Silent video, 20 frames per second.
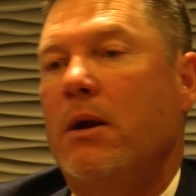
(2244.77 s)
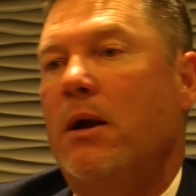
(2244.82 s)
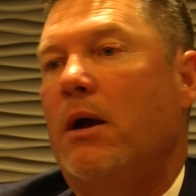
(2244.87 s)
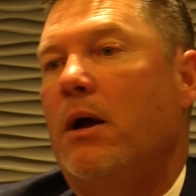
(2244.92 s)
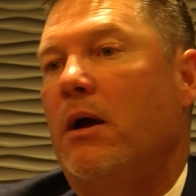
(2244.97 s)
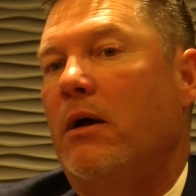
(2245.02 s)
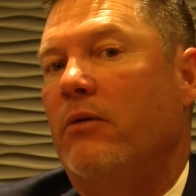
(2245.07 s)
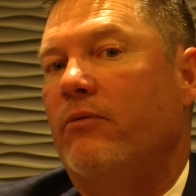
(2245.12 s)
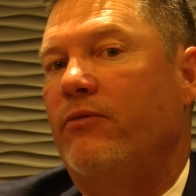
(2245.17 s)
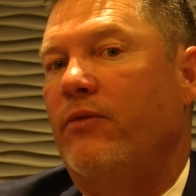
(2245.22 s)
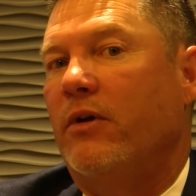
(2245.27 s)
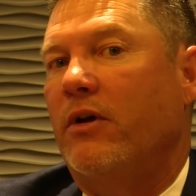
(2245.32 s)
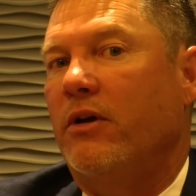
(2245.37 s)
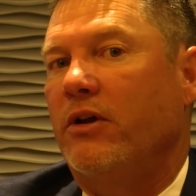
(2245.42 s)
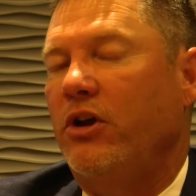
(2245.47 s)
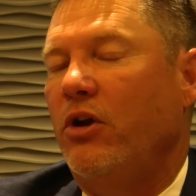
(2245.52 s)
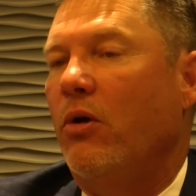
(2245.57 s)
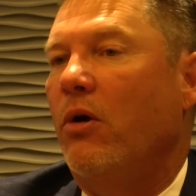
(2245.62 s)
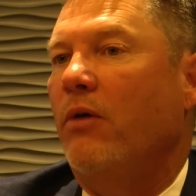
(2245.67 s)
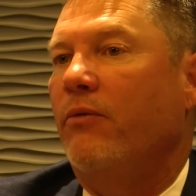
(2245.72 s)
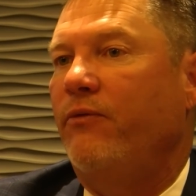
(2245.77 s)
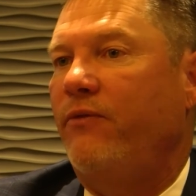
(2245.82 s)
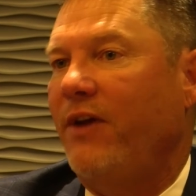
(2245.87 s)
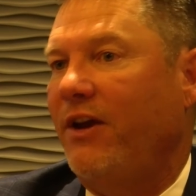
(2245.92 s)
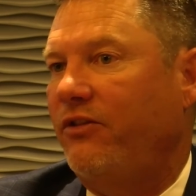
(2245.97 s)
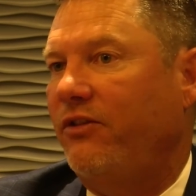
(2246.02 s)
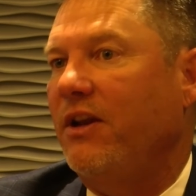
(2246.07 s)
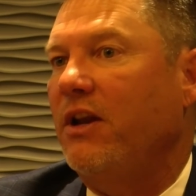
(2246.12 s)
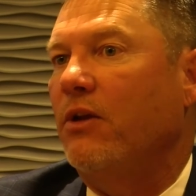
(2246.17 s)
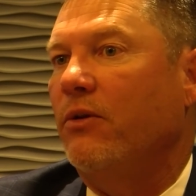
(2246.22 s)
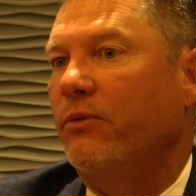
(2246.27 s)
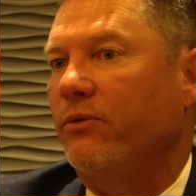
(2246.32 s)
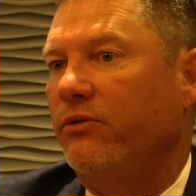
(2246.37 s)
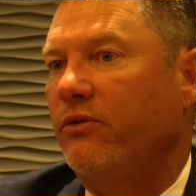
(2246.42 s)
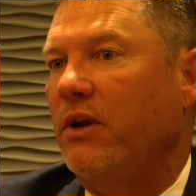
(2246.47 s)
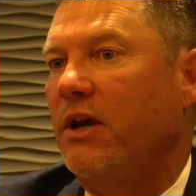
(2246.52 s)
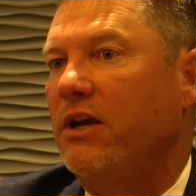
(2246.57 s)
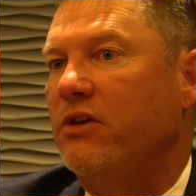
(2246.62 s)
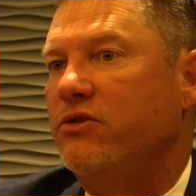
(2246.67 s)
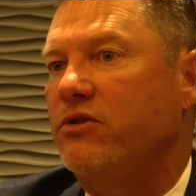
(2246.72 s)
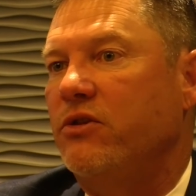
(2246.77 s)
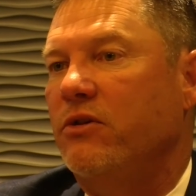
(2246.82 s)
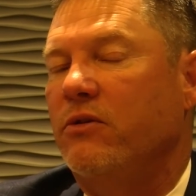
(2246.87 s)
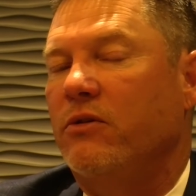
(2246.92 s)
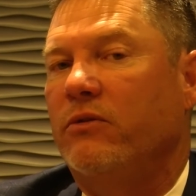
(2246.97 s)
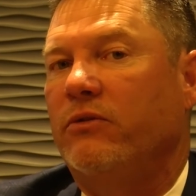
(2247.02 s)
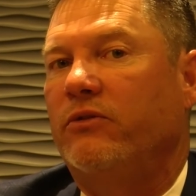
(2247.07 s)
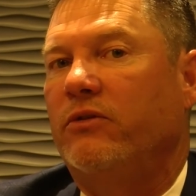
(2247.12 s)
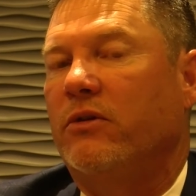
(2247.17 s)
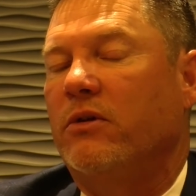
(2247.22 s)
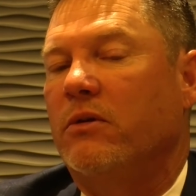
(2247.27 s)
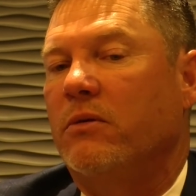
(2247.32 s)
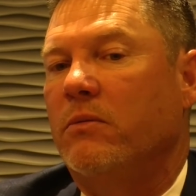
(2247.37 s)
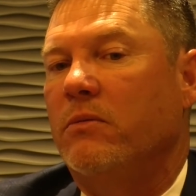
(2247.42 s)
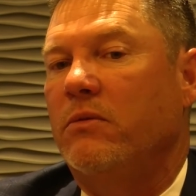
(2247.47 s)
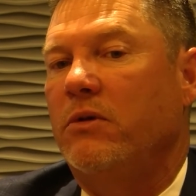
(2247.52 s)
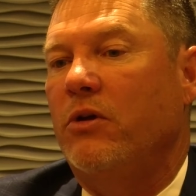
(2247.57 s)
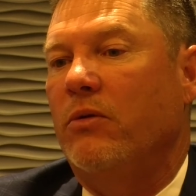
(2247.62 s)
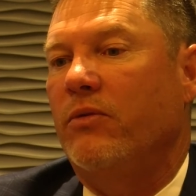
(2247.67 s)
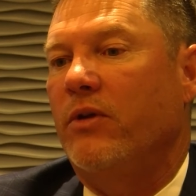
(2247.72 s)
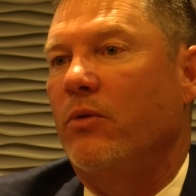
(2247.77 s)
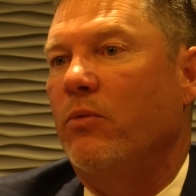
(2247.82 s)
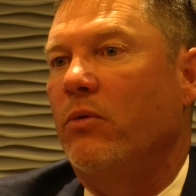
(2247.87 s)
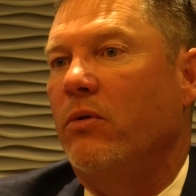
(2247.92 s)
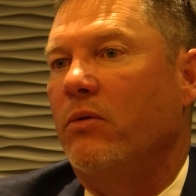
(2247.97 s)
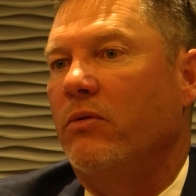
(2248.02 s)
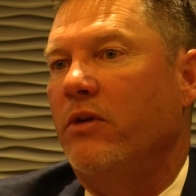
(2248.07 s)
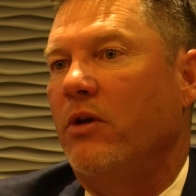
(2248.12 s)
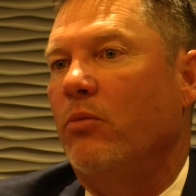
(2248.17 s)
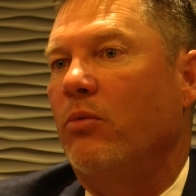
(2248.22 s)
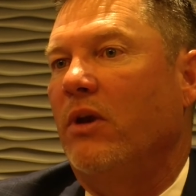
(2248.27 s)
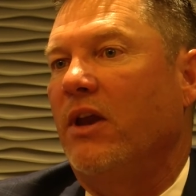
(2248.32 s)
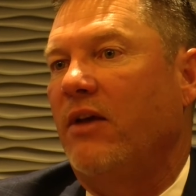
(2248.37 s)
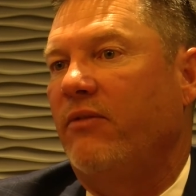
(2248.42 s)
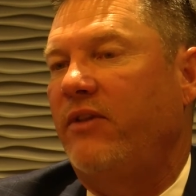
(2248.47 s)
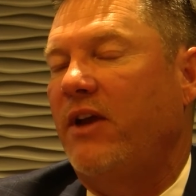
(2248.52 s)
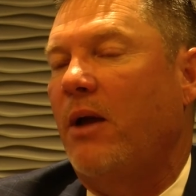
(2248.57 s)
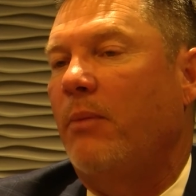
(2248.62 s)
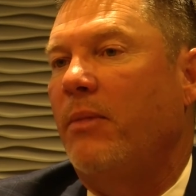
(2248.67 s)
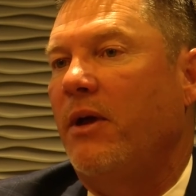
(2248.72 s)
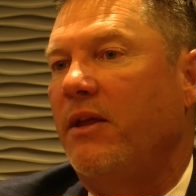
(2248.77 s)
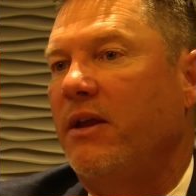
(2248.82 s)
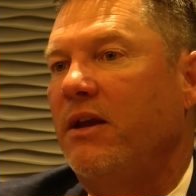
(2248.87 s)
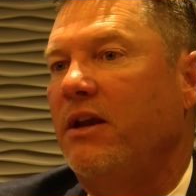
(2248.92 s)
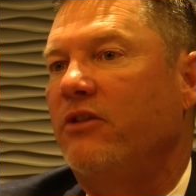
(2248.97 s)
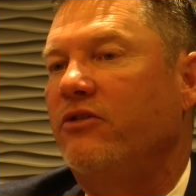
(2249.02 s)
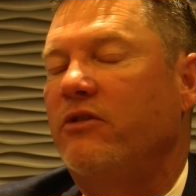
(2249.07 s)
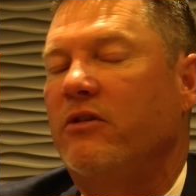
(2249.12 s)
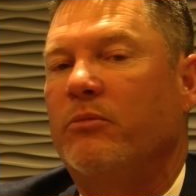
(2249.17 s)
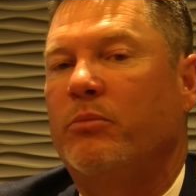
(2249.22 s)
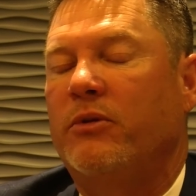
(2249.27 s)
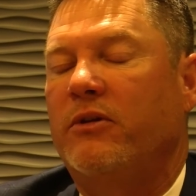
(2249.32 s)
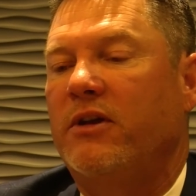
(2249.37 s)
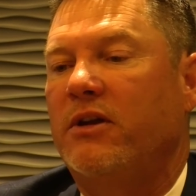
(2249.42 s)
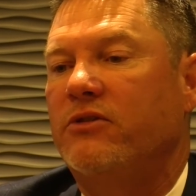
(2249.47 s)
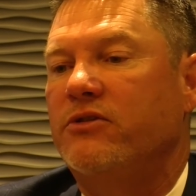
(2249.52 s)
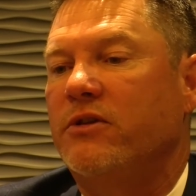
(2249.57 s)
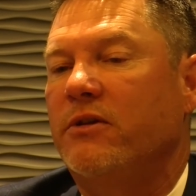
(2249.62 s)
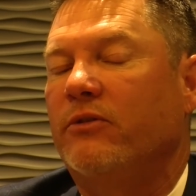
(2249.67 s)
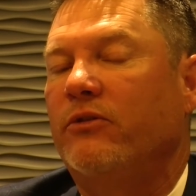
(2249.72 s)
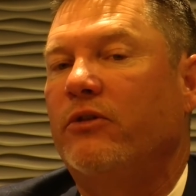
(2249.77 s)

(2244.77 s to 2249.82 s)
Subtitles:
of fixing those issues that were left out by the initiative petition.